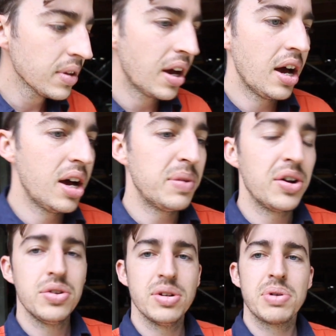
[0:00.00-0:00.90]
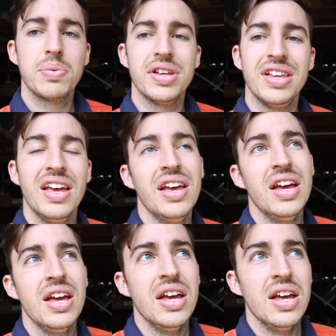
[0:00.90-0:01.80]
I do it probably
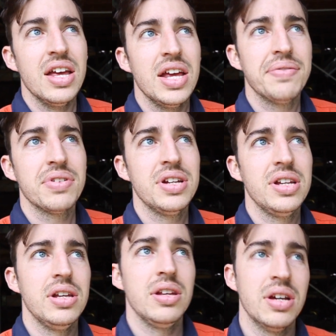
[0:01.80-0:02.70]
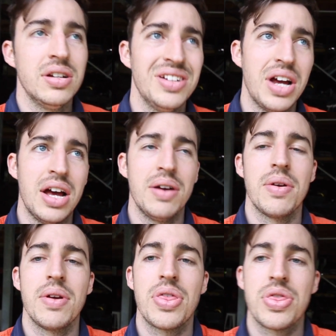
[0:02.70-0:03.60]
every
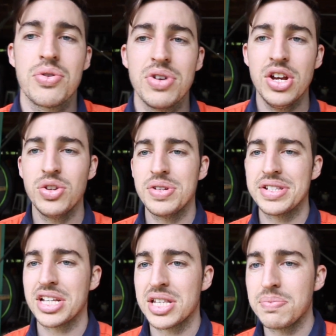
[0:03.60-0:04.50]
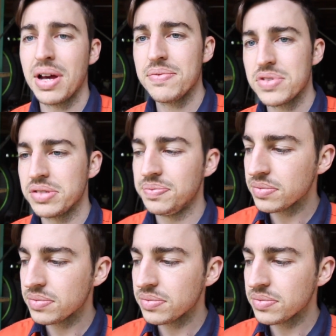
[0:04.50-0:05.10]
3 to 6 months.